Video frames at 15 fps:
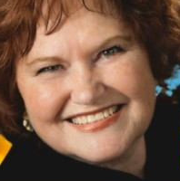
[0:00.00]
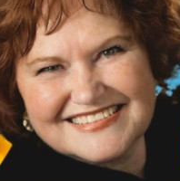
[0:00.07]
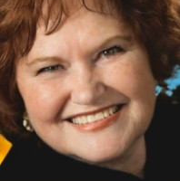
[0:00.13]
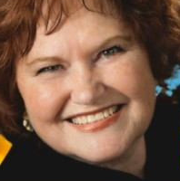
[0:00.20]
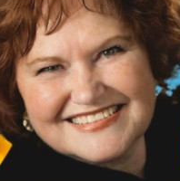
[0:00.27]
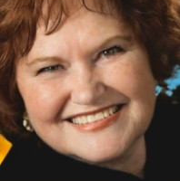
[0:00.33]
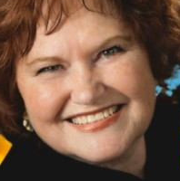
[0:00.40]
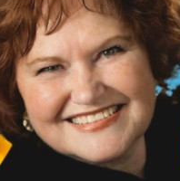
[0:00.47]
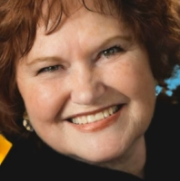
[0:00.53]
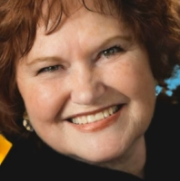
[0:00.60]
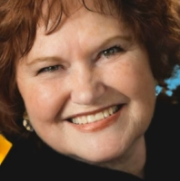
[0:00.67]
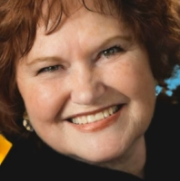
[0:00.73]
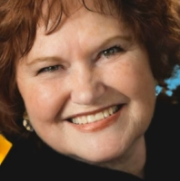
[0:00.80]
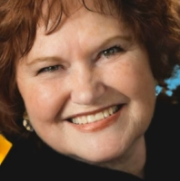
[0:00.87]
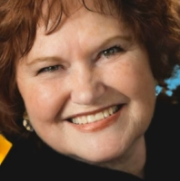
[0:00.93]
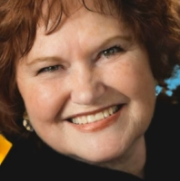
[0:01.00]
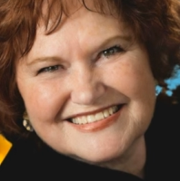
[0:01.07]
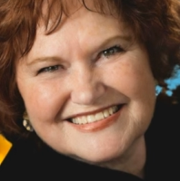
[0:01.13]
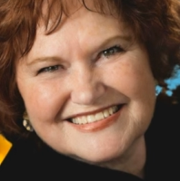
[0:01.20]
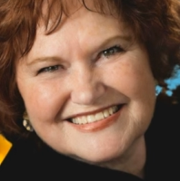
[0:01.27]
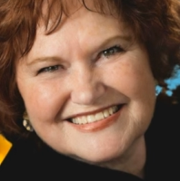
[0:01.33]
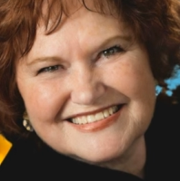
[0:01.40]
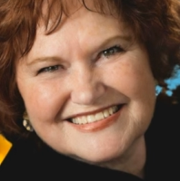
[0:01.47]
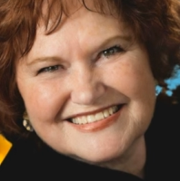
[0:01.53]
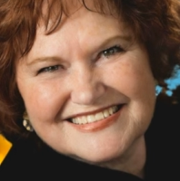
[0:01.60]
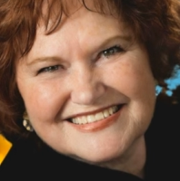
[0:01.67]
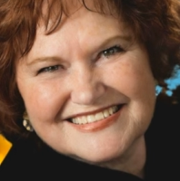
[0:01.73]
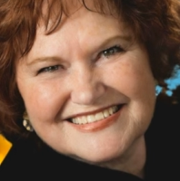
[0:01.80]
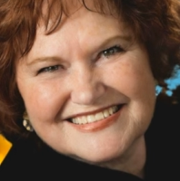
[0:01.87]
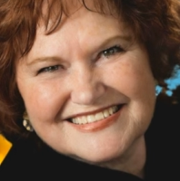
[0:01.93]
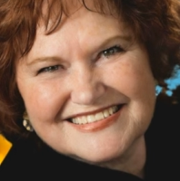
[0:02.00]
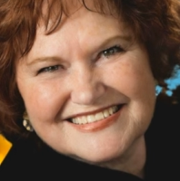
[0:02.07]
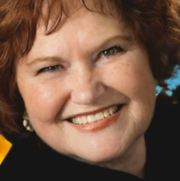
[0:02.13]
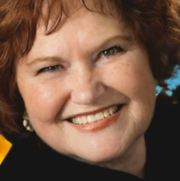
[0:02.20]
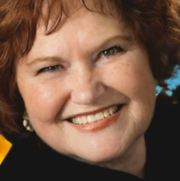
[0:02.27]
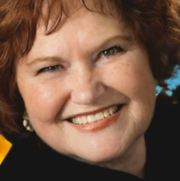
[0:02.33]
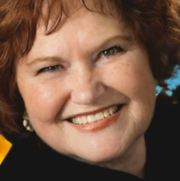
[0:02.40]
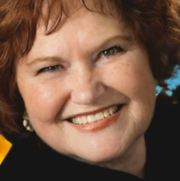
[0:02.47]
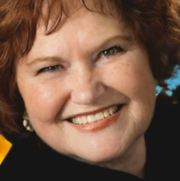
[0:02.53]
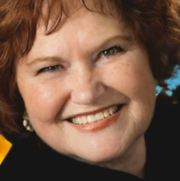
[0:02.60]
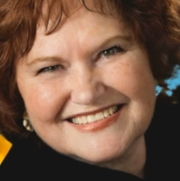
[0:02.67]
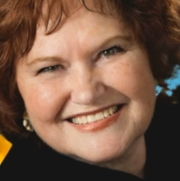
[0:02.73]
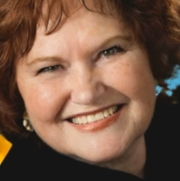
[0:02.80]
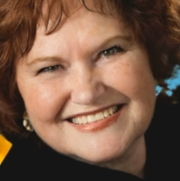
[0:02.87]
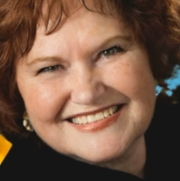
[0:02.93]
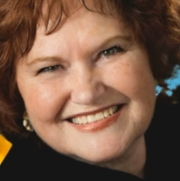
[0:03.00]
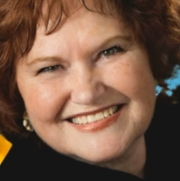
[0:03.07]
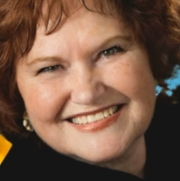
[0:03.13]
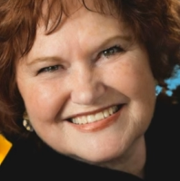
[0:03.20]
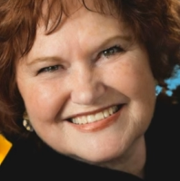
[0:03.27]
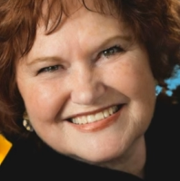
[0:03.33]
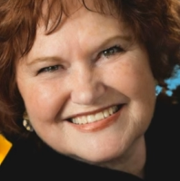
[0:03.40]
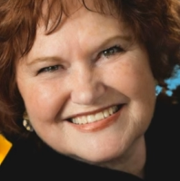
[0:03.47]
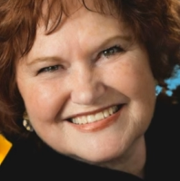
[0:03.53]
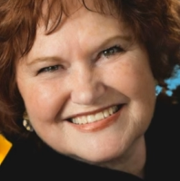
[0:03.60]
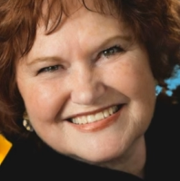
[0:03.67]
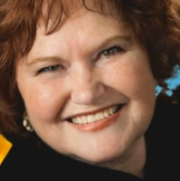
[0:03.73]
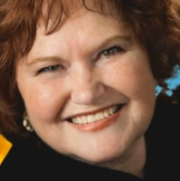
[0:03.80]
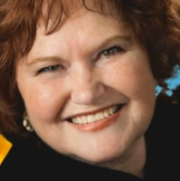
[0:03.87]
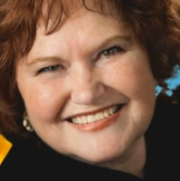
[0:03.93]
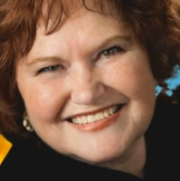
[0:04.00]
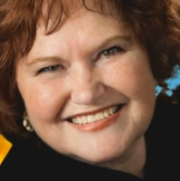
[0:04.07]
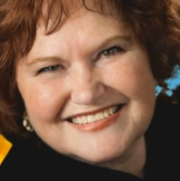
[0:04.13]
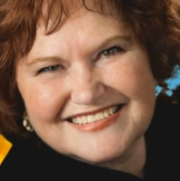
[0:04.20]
[no speech]